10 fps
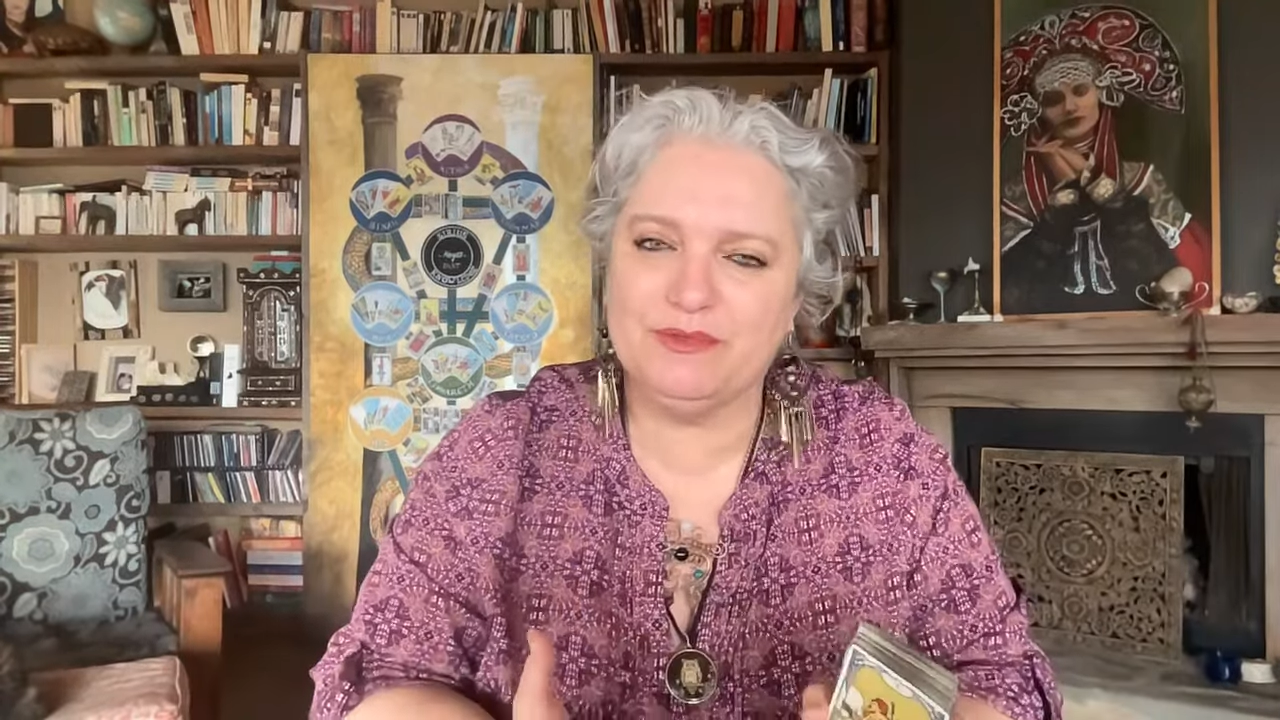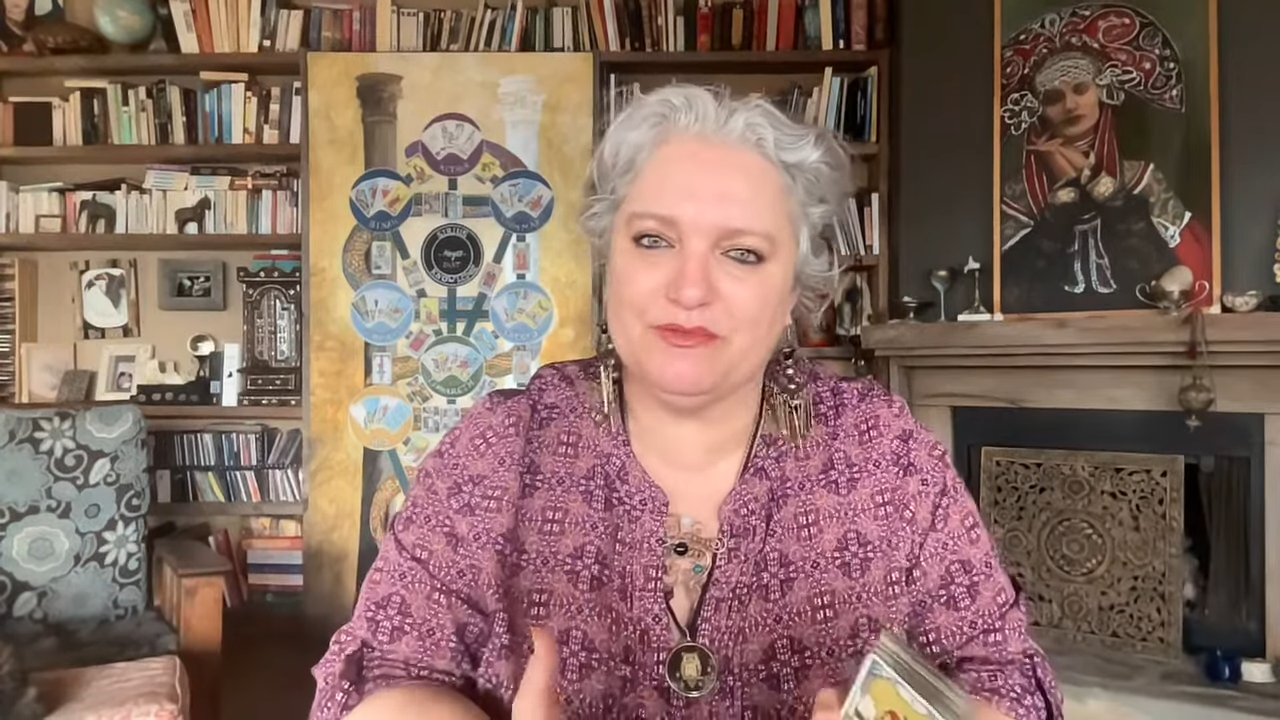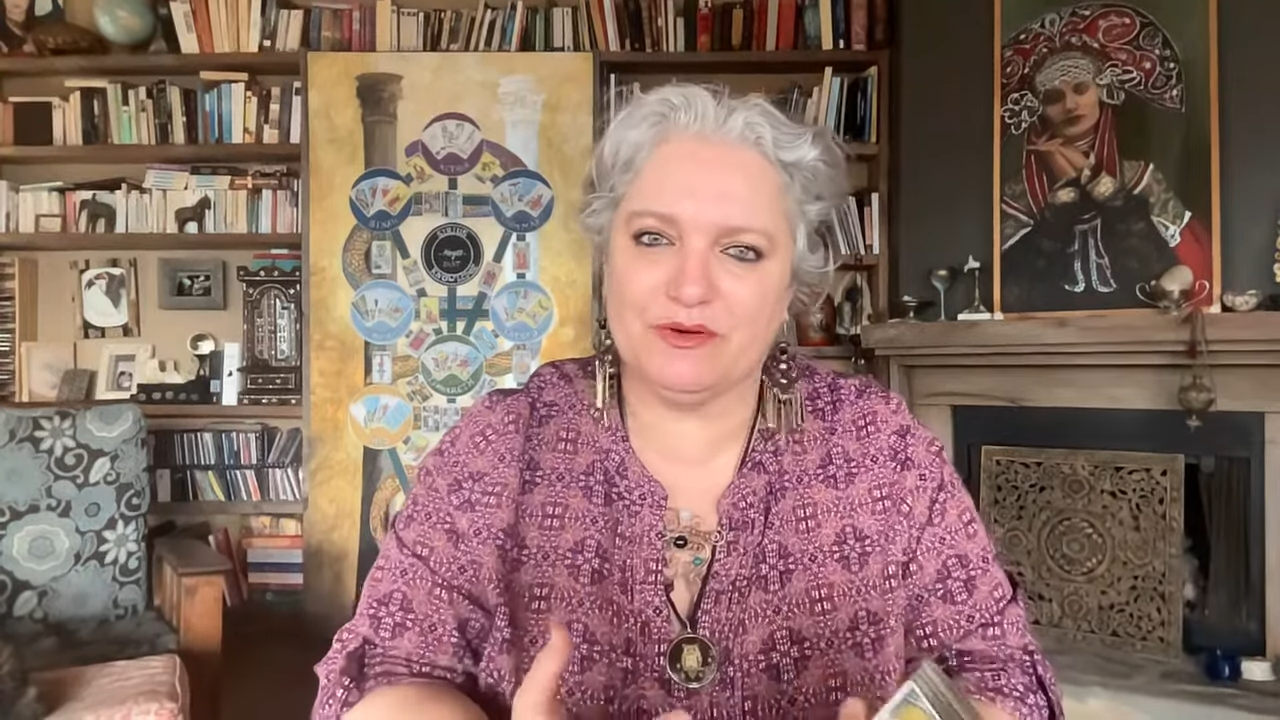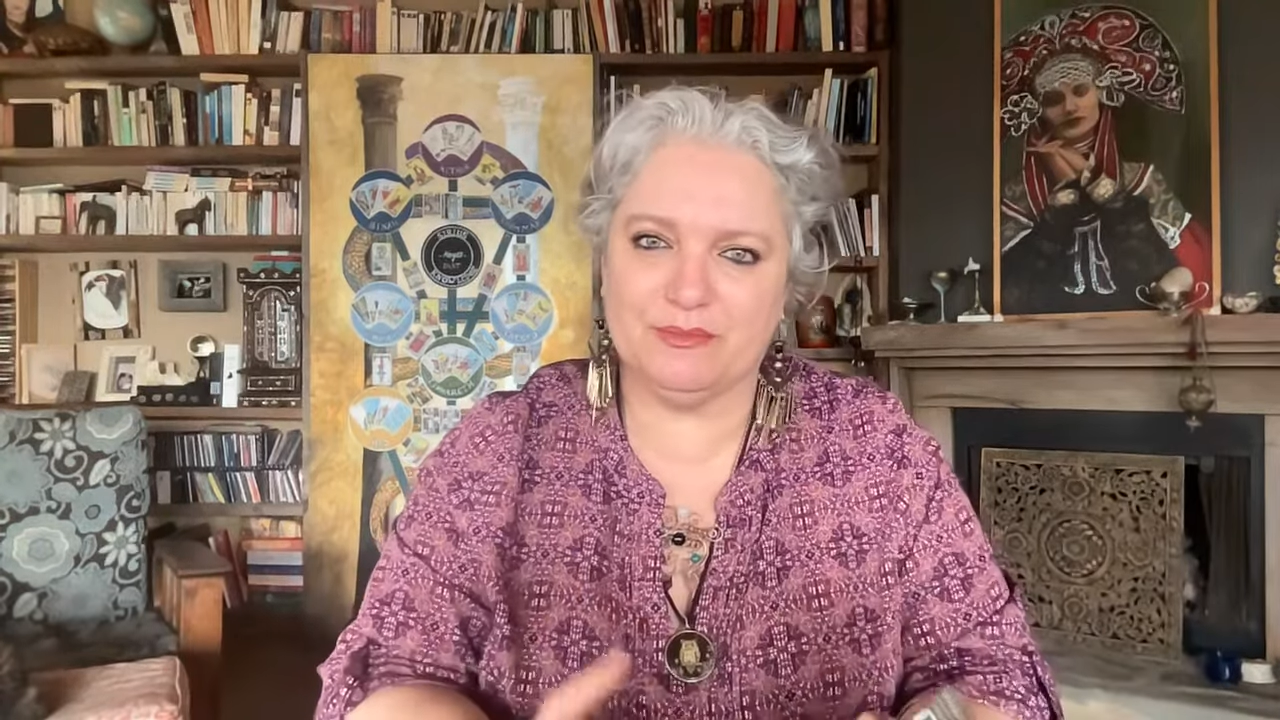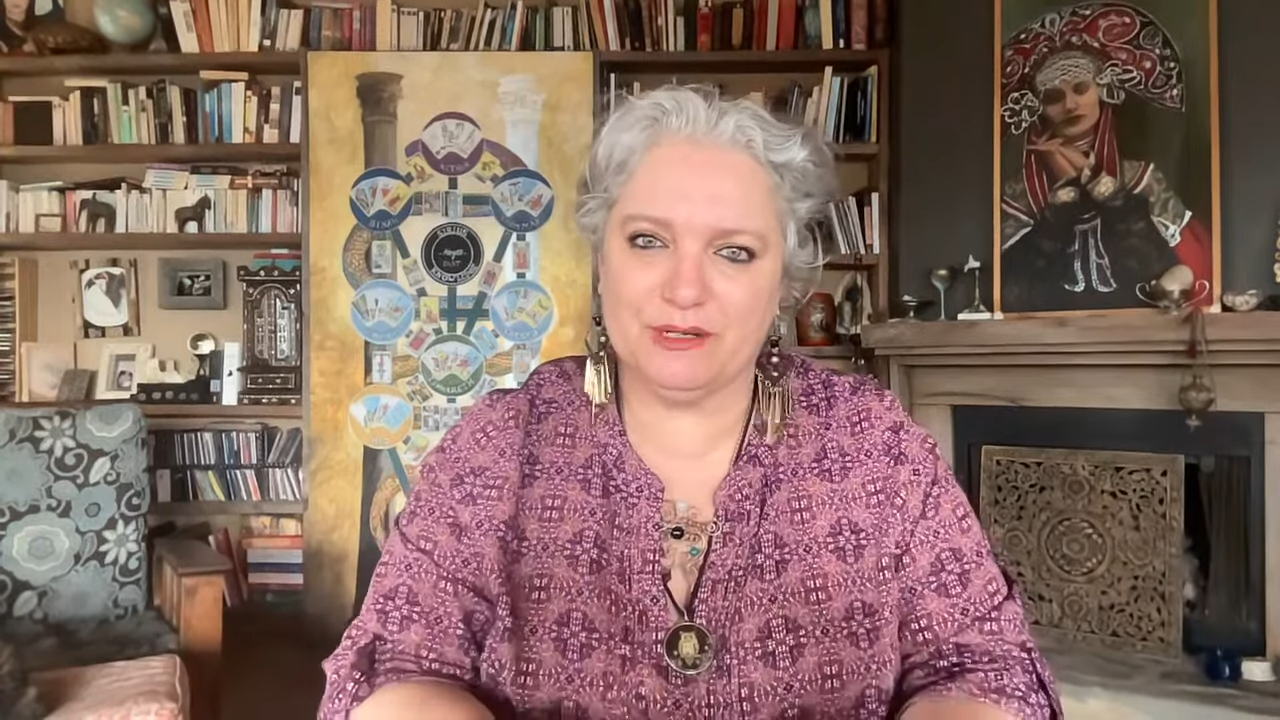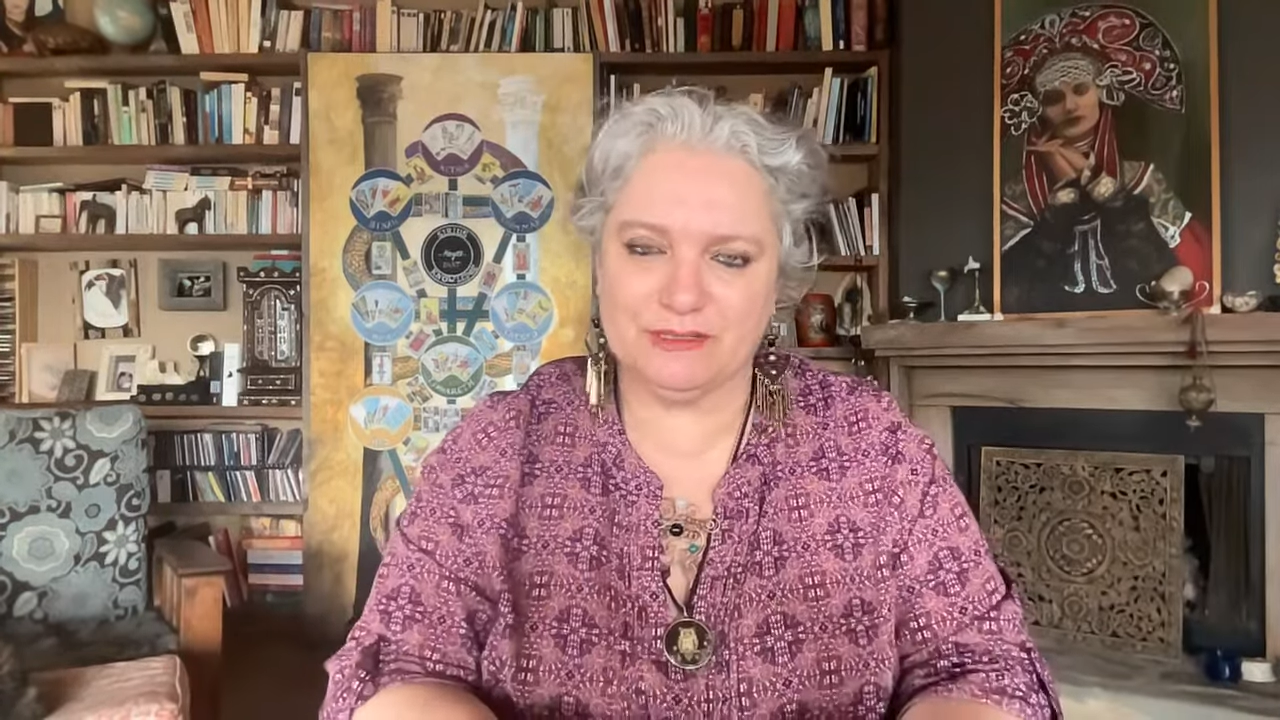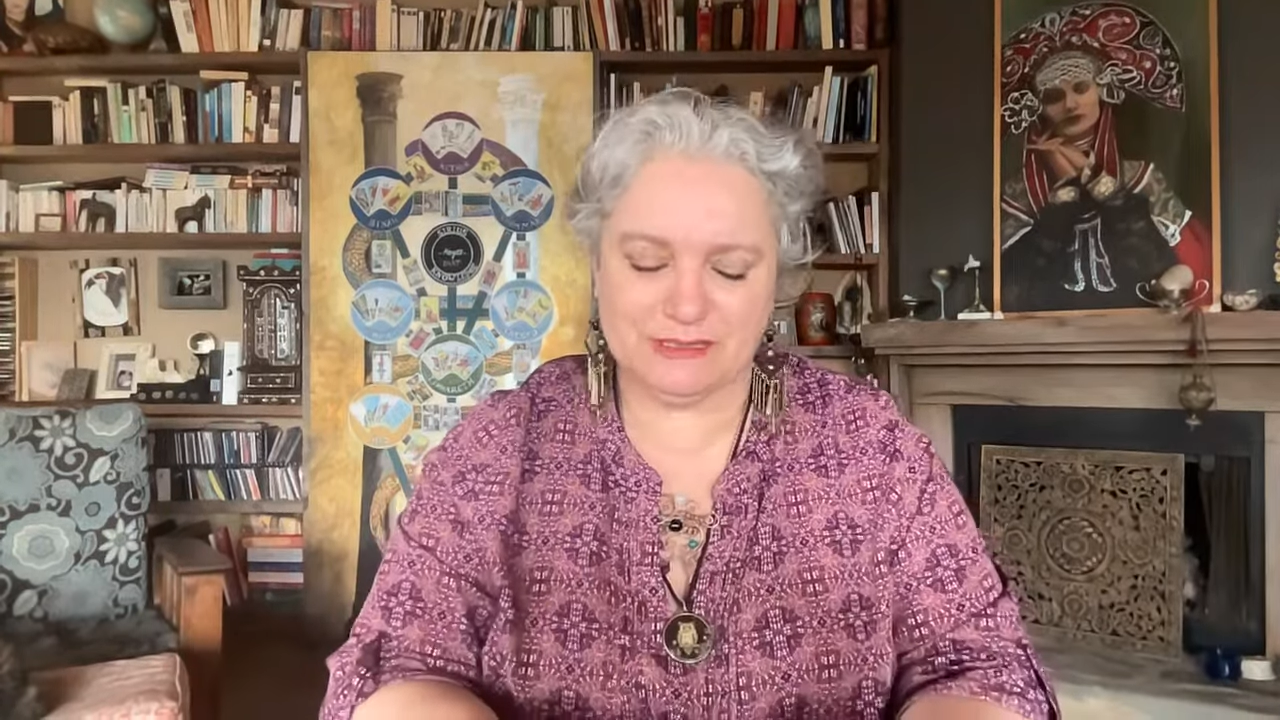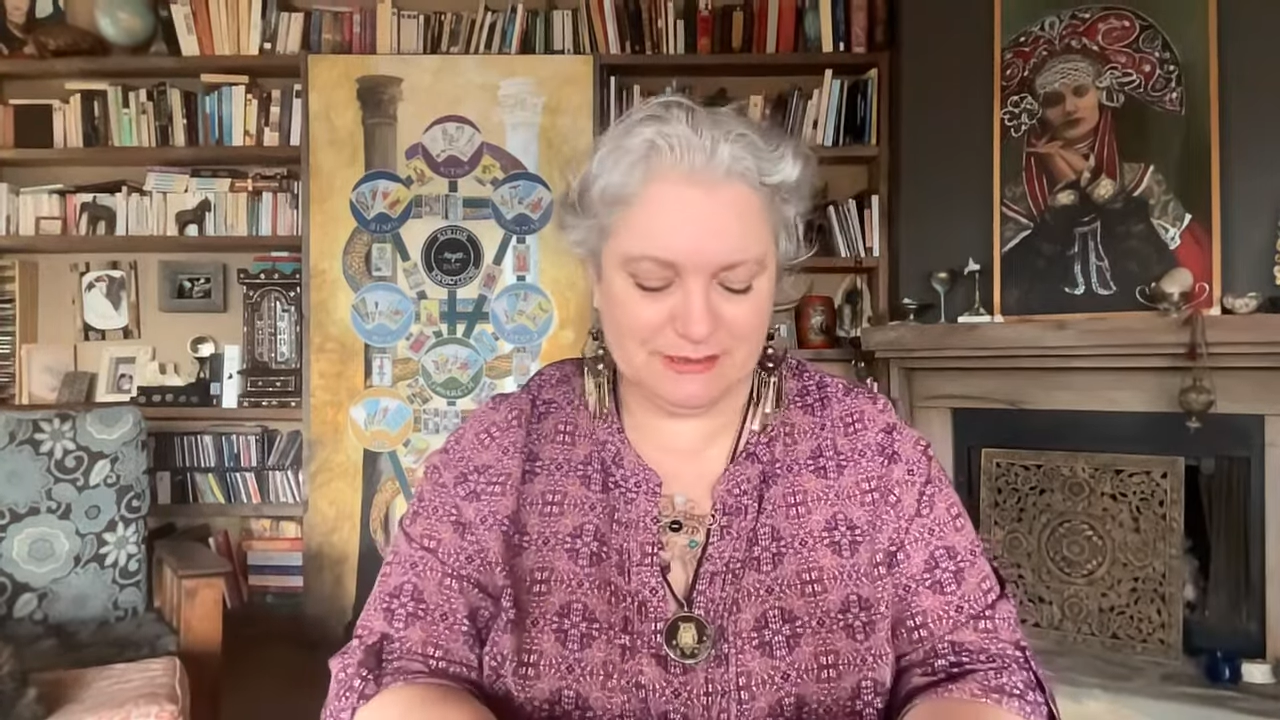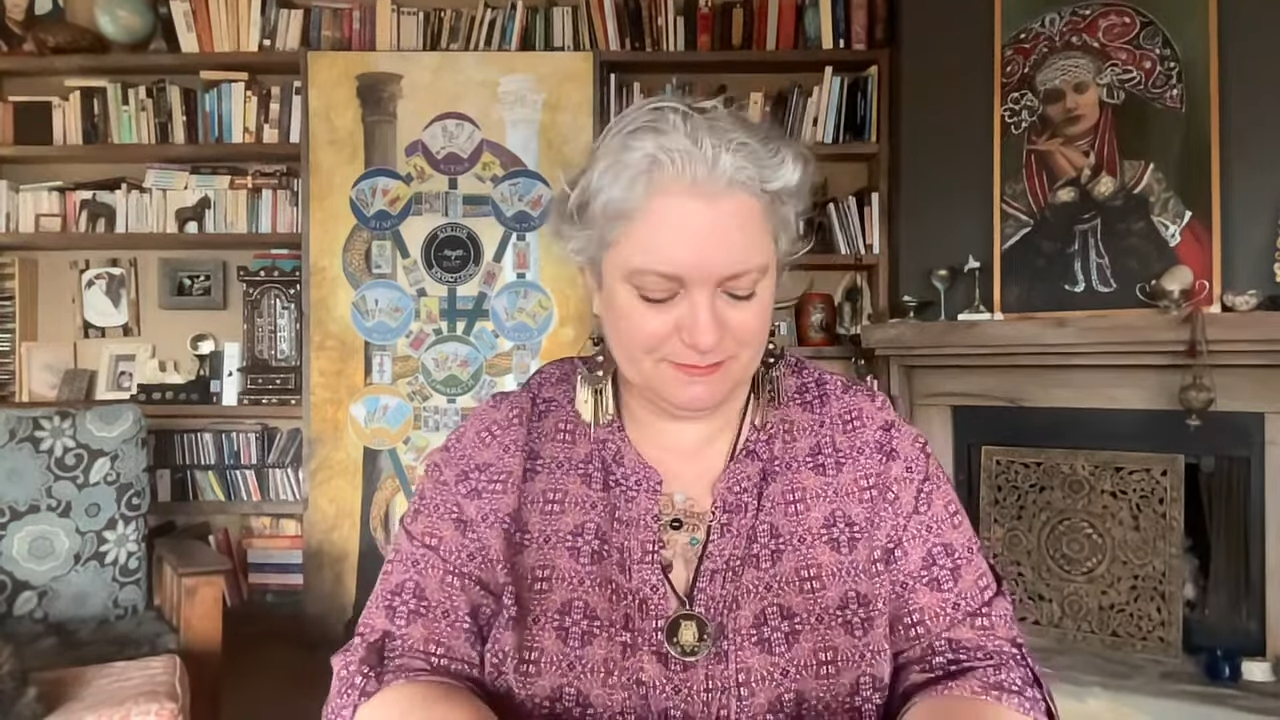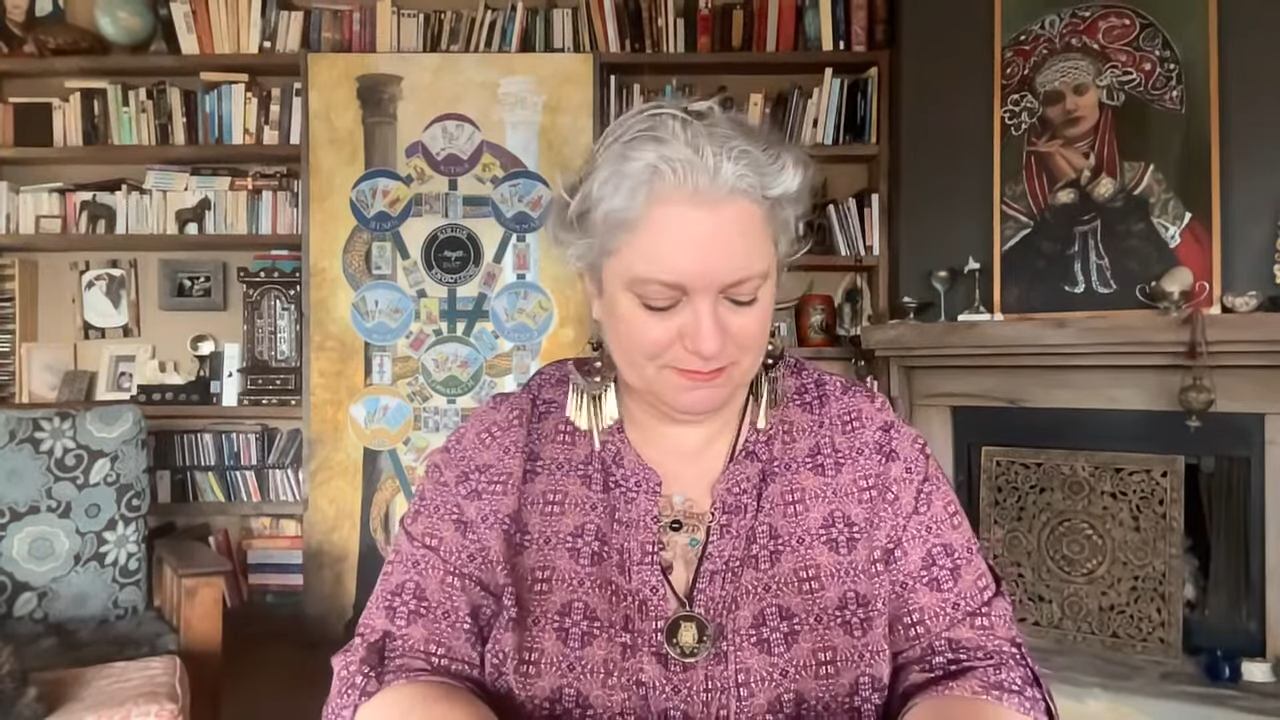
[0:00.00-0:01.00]
from
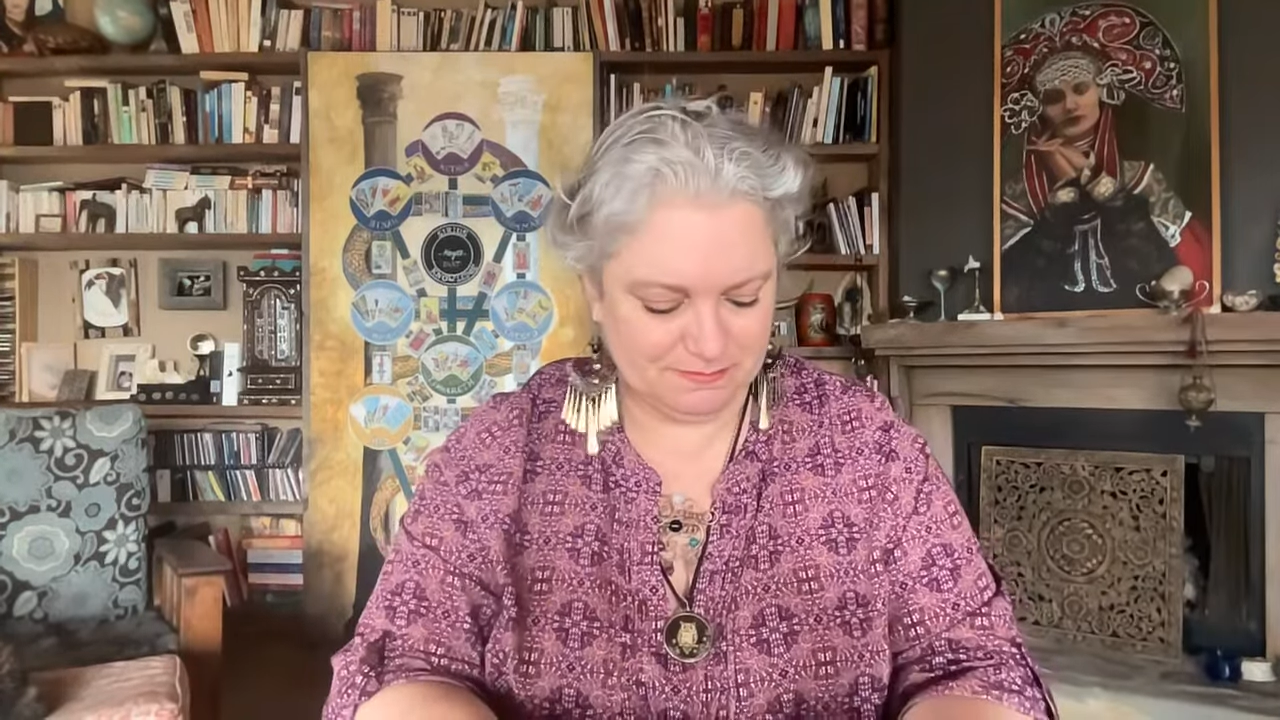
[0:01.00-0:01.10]
us